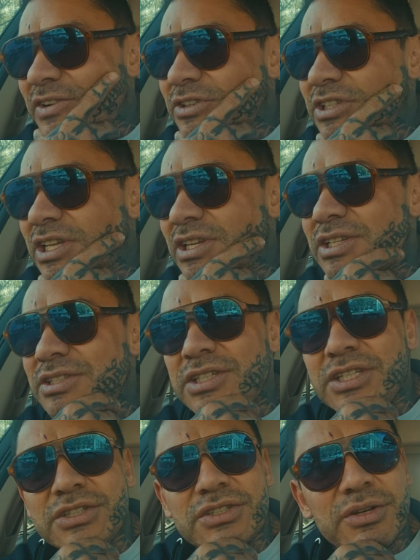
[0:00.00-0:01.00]
Everything
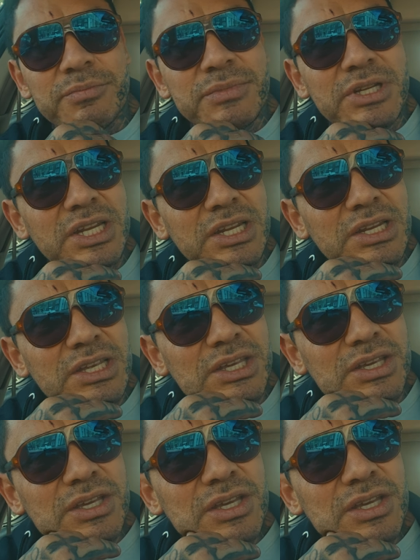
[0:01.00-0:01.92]
is completely,